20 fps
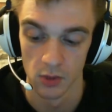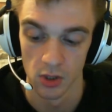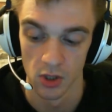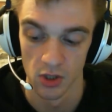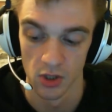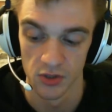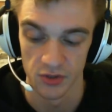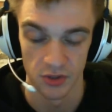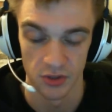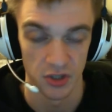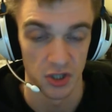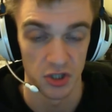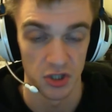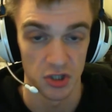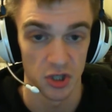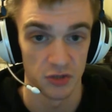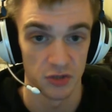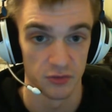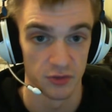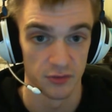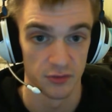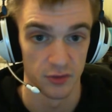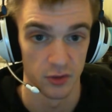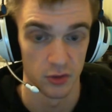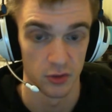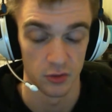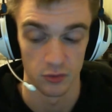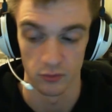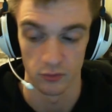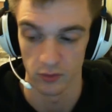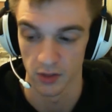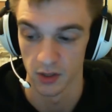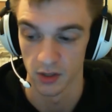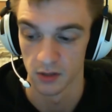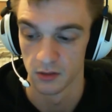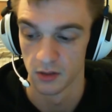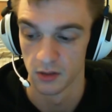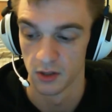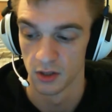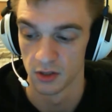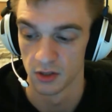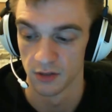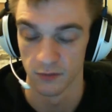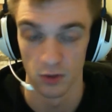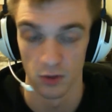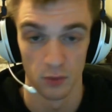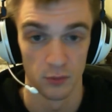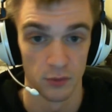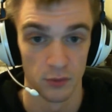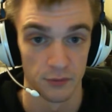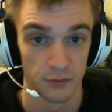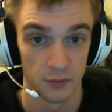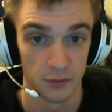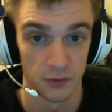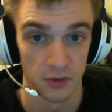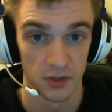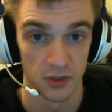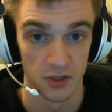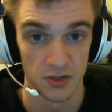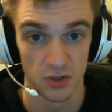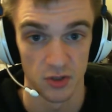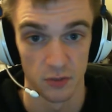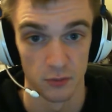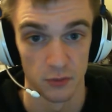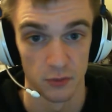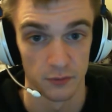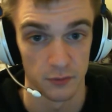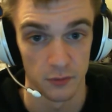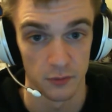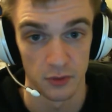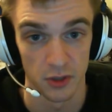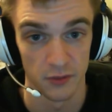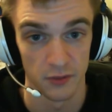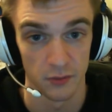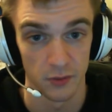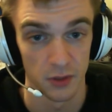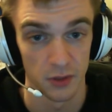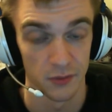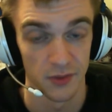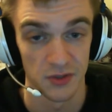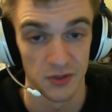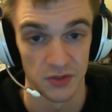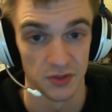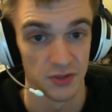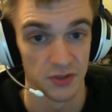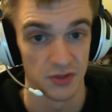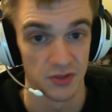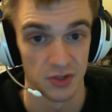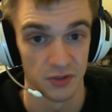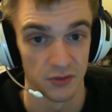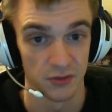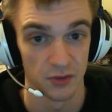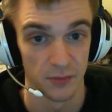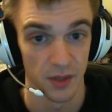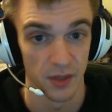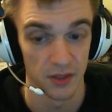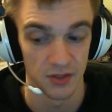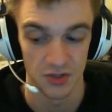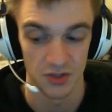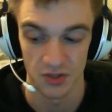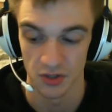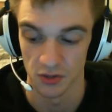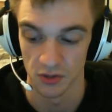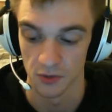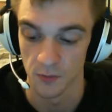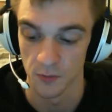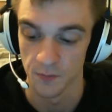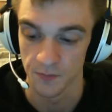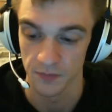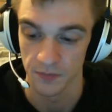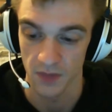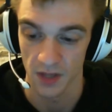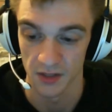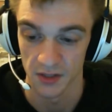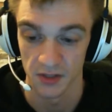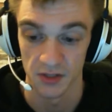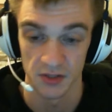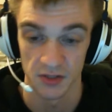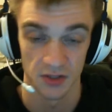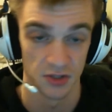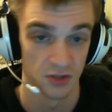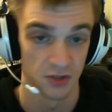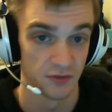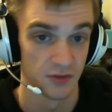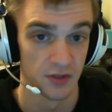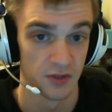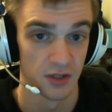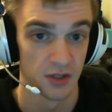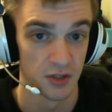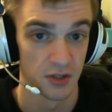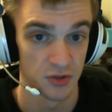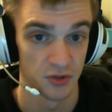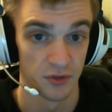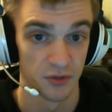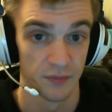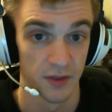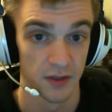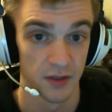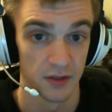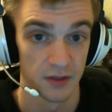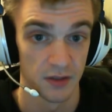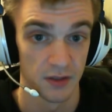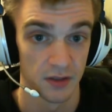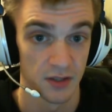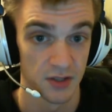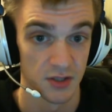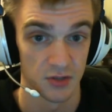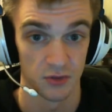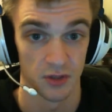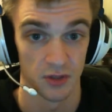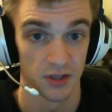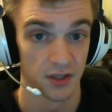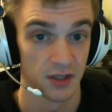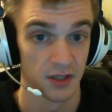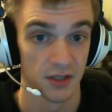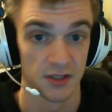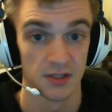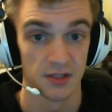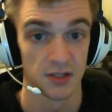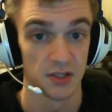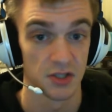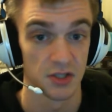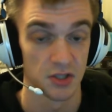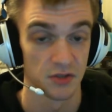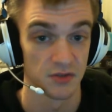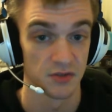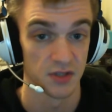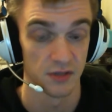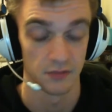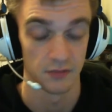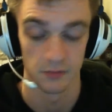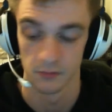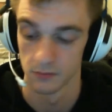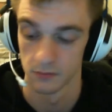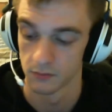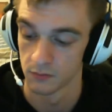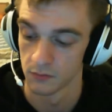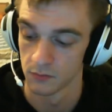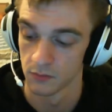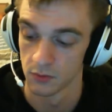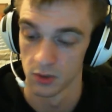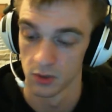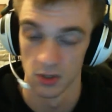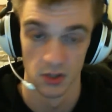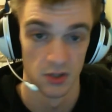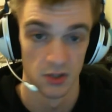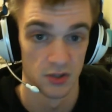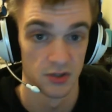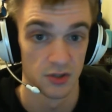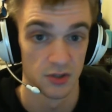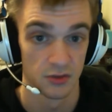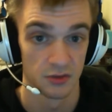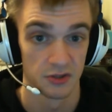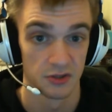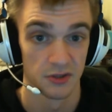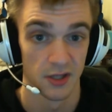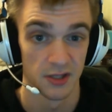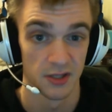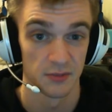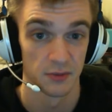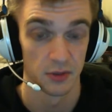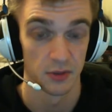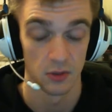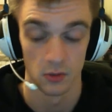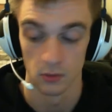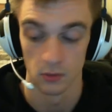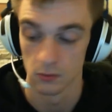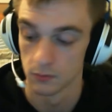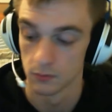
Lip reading: So you can charge through difficult terrain. He's got move through cover anyway, so he doesn't suffer the -2, and he doesn't suffer the initiative penalty. He's striking at his initiative 7. So that's pretty cool.